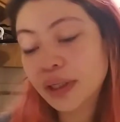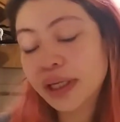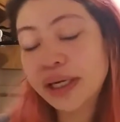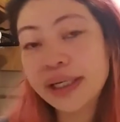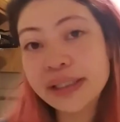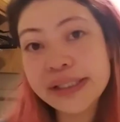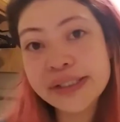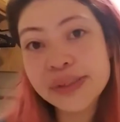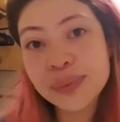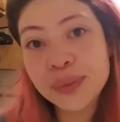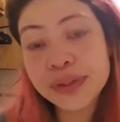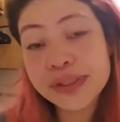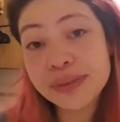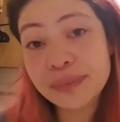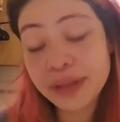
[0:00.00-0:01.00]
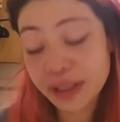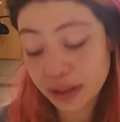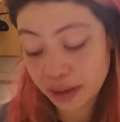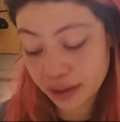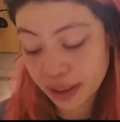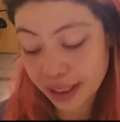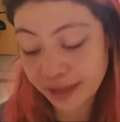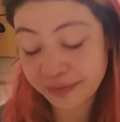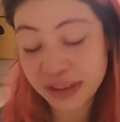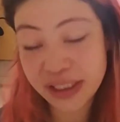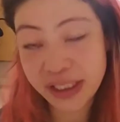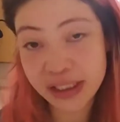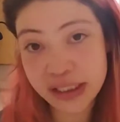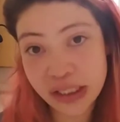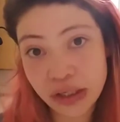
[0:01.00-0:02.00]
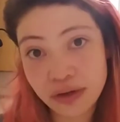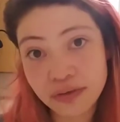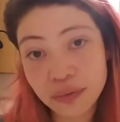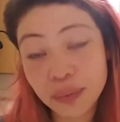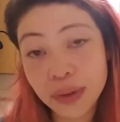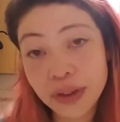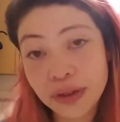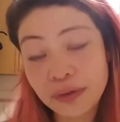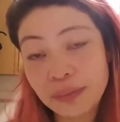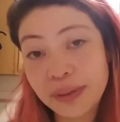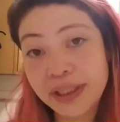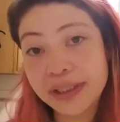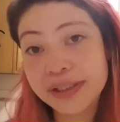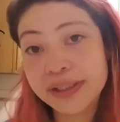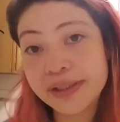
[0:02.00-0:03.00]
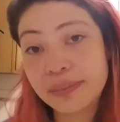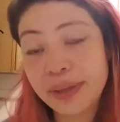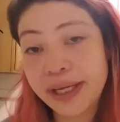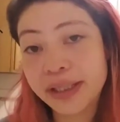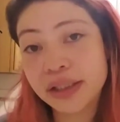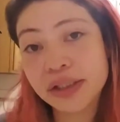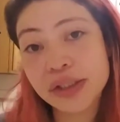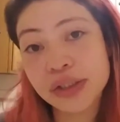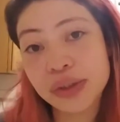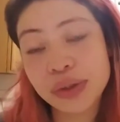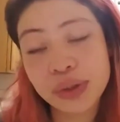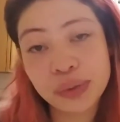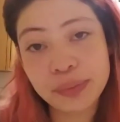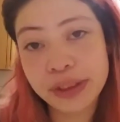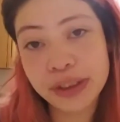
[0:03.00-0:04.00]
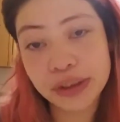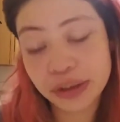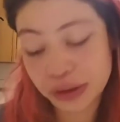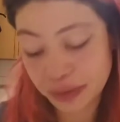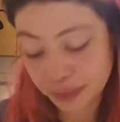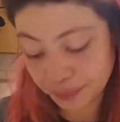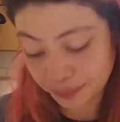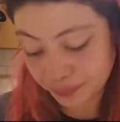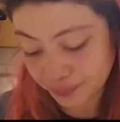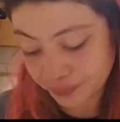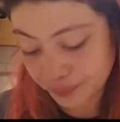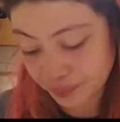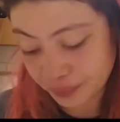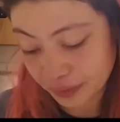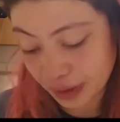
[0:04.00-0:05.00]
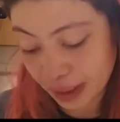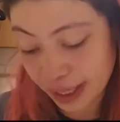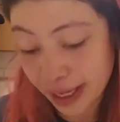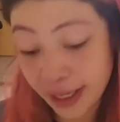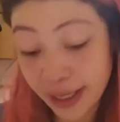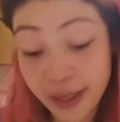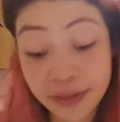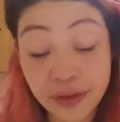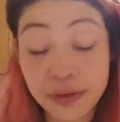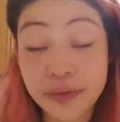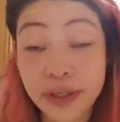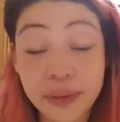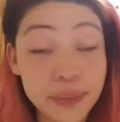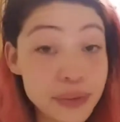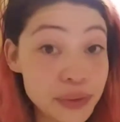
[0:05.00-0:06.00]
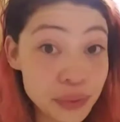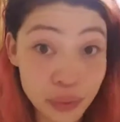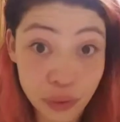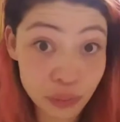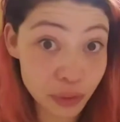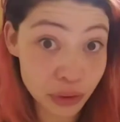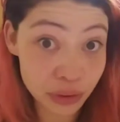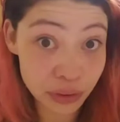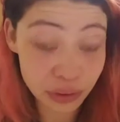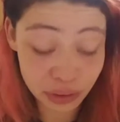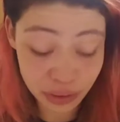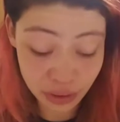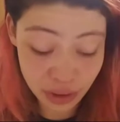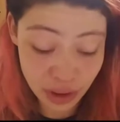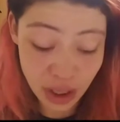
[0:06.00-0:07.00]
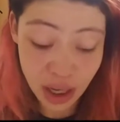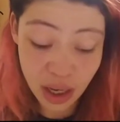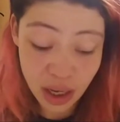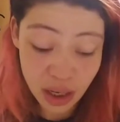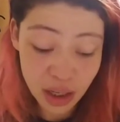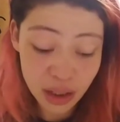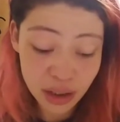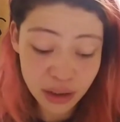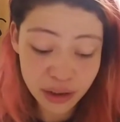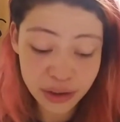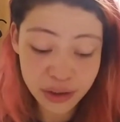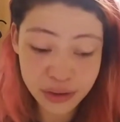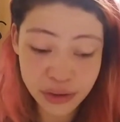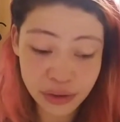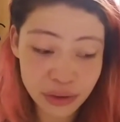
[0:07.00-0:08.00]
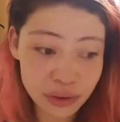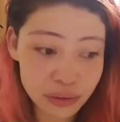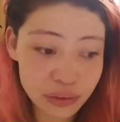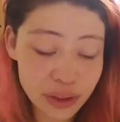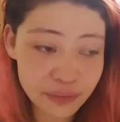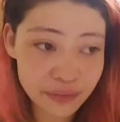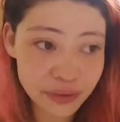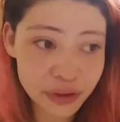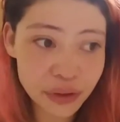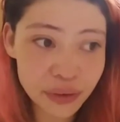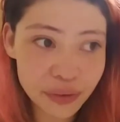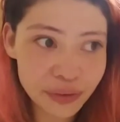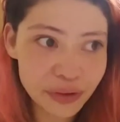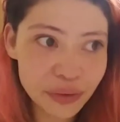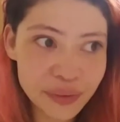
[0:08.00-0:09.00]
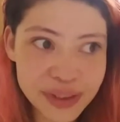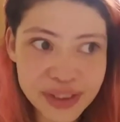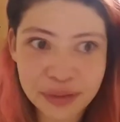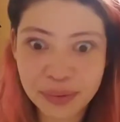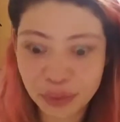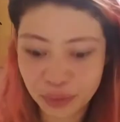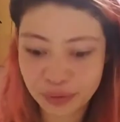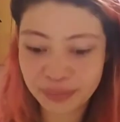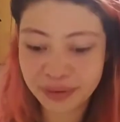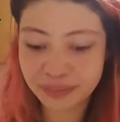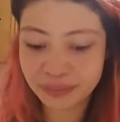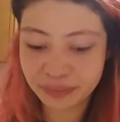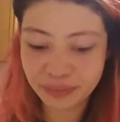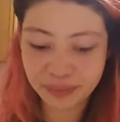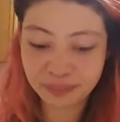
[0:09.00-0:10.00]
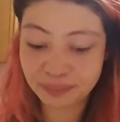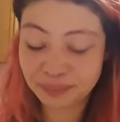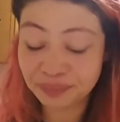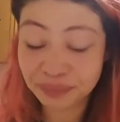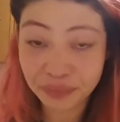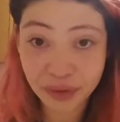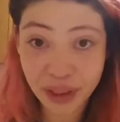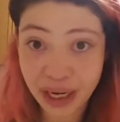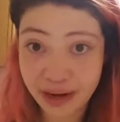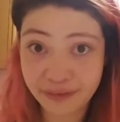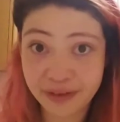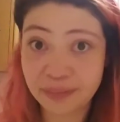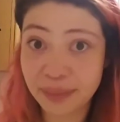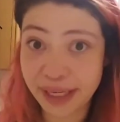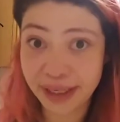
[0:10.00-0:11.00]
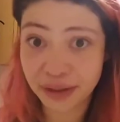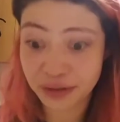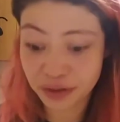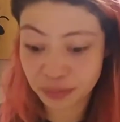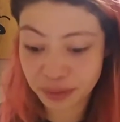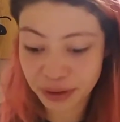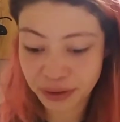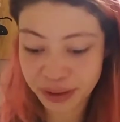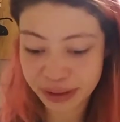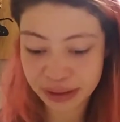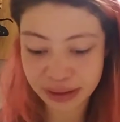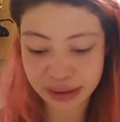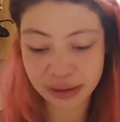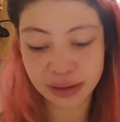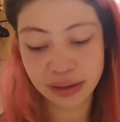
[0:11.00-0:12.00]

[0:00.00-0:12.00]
And at least once a month, I have to take a day off of work because the pain's just too much. And I thought that was normal. Because, you know, you always hear about women having pain in their periods.